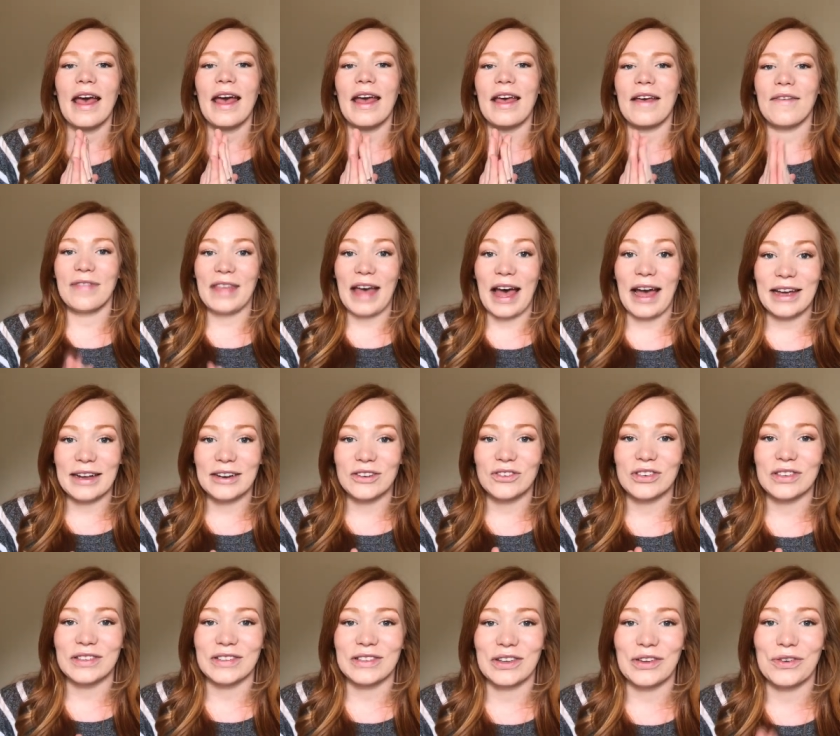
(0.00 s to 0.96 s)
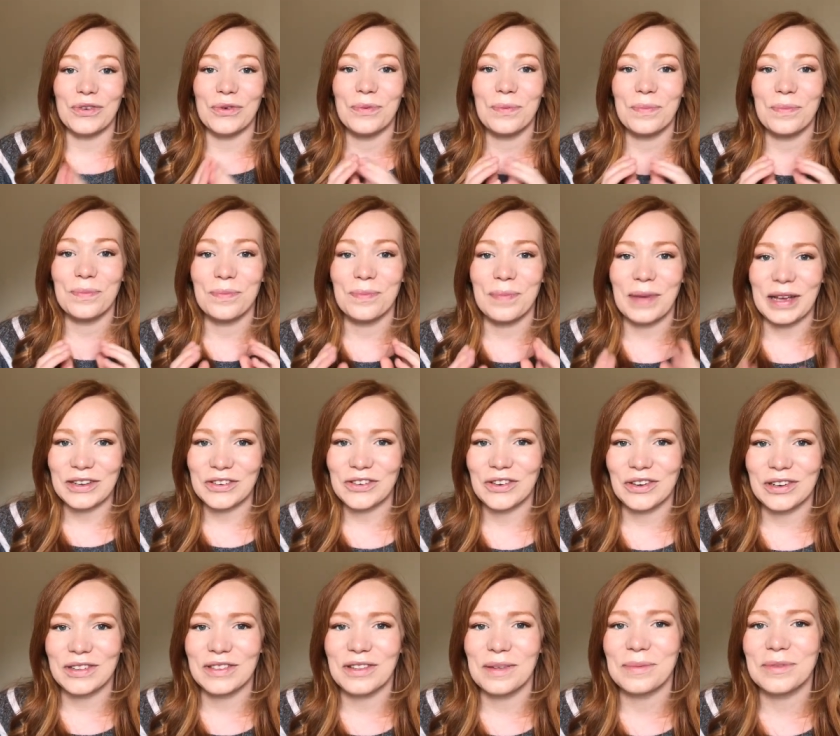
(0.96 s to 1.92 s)
If that interests you, make sure
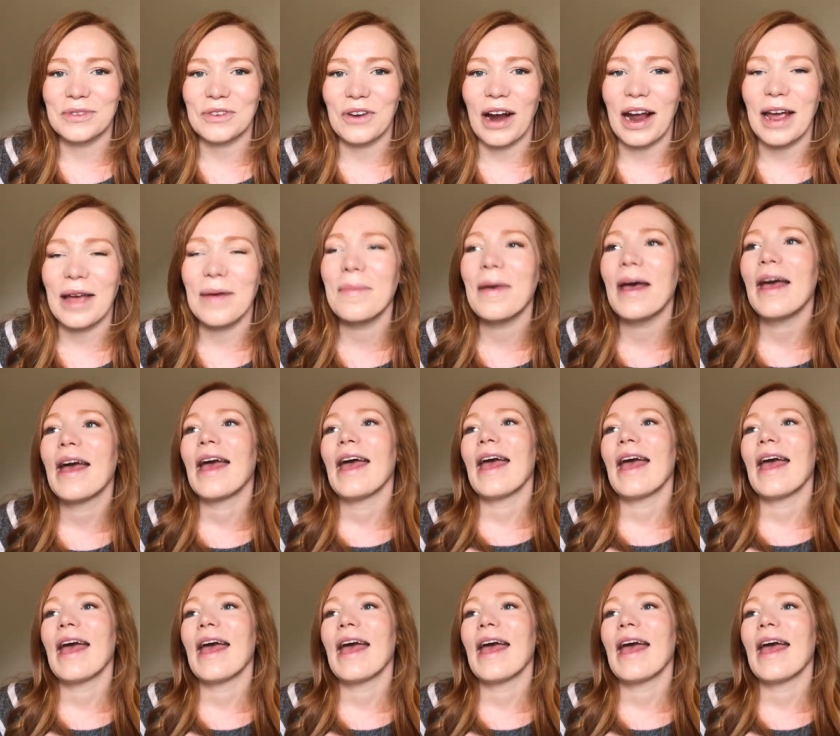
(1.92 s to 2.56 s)
to subscribe.